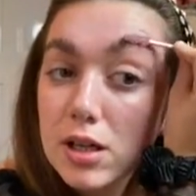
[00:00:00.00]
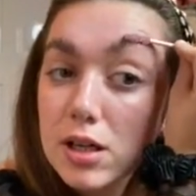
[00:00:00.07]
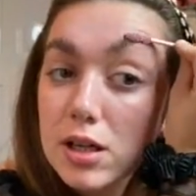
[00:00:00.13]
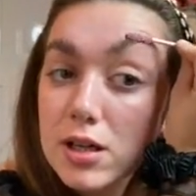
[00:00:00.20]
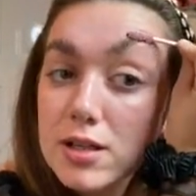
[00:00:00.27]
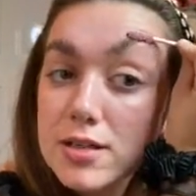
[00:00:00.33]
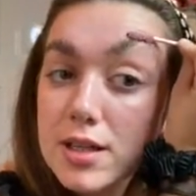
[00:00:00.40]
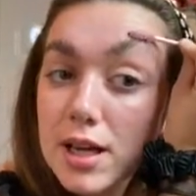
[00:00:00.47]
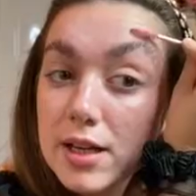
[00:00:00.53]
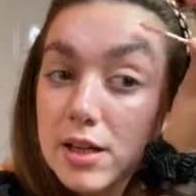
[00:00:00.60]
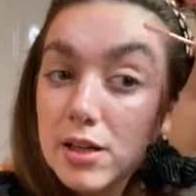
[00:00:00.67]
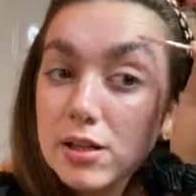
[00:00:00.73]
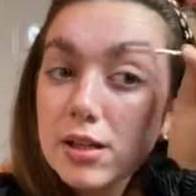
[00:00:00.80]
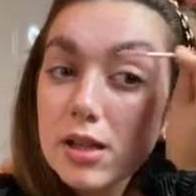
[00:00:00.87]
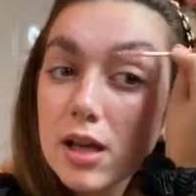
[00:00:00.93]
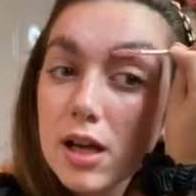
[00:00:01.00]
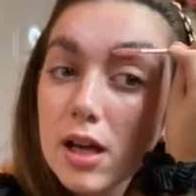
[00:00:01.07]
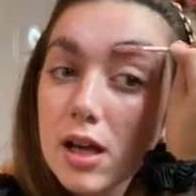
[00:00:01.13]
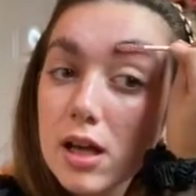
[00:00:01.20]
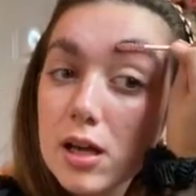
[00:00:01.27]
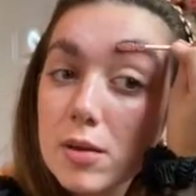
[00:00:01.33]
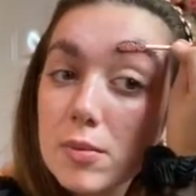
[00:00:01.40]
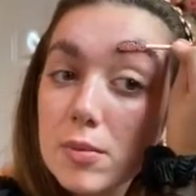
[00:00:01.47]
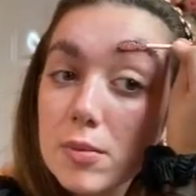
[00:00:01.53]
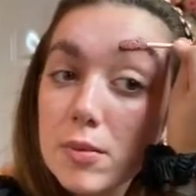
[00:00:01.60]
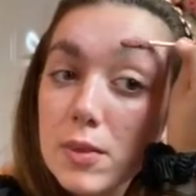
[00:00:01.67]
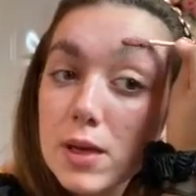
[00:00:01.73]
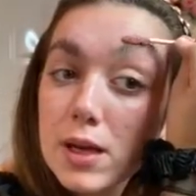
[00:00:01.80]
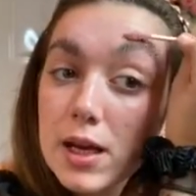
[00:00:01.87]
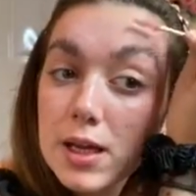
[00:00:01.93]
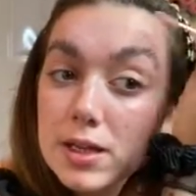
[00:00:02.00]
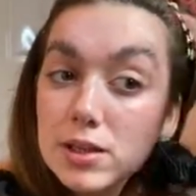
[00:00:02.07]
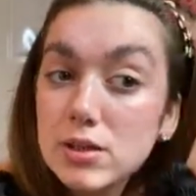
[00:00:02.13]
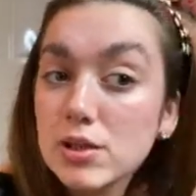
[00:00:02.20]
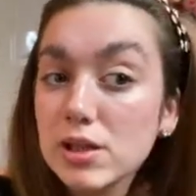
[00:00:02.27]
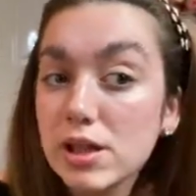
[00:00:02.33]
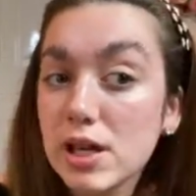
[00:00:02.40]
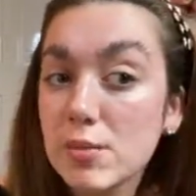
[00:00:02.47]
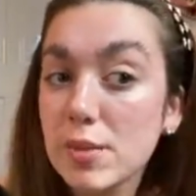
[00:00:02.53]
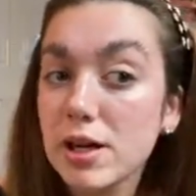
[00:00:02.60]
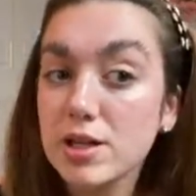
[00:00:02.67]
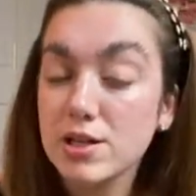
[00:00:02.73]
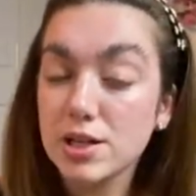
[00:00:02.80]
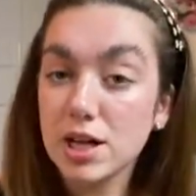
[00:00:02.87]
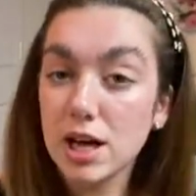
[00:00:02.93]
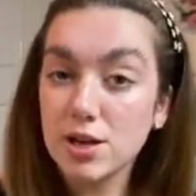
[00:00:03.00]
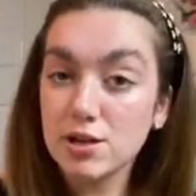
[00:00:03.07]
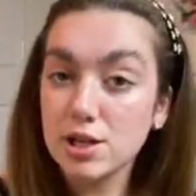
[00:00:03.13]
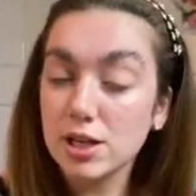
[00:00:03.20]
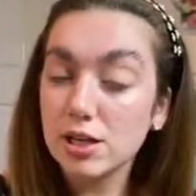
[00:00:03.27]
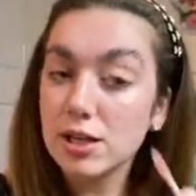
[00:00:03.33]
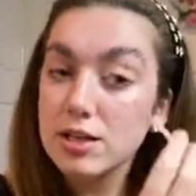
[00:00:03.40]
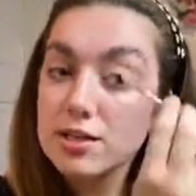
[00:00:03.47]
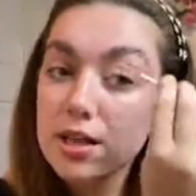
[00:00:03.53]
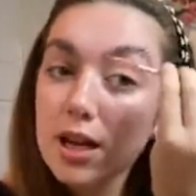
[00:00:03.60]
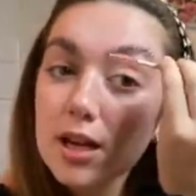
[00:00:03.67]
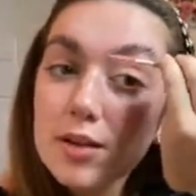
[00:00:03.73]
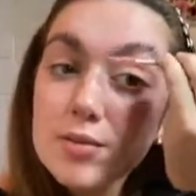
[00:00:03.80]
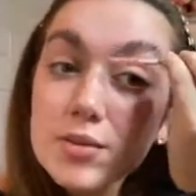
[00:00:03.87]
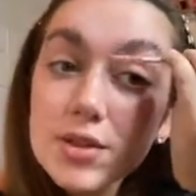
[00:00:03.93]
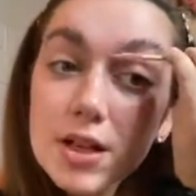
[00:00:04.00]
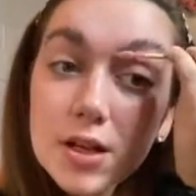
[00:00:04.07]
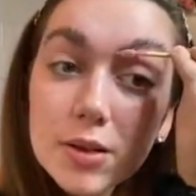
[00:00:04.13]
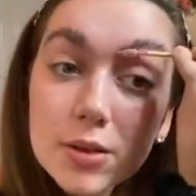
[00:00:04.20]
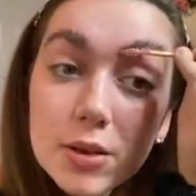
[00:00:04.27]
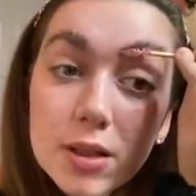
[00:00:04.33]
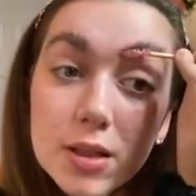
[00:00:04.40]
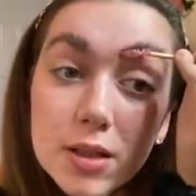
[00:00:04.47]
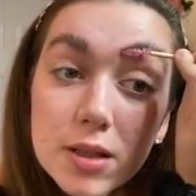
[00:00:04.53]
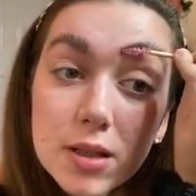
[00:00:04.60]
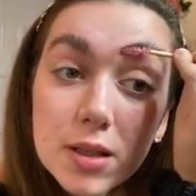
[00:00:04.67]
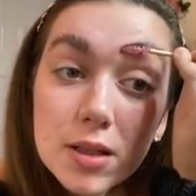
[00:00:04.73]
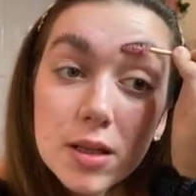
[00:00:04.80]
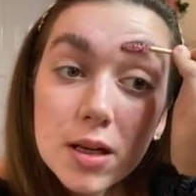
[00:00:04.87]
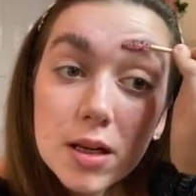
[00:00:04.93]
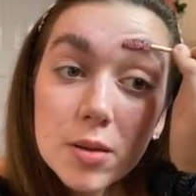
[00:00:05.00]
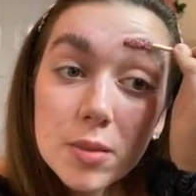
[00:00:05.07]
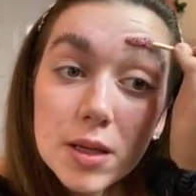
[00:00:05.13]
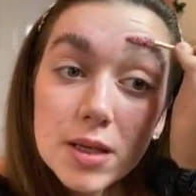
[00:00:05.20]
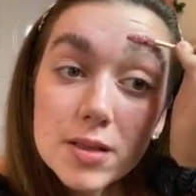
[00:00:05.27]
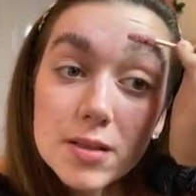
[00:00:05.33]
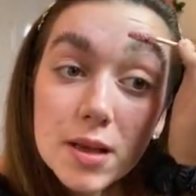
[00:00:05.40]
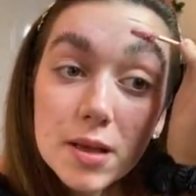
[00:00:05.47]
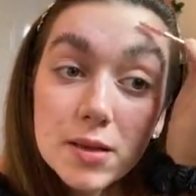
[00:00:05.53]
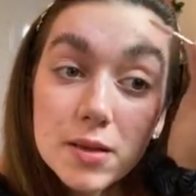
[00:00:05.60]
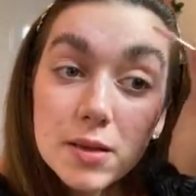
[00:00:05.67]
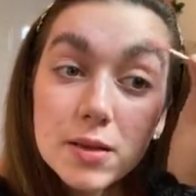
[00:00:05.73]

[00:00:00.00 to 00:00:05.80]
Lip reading: a sale, and luckily I managed to catch it last time, so amazing.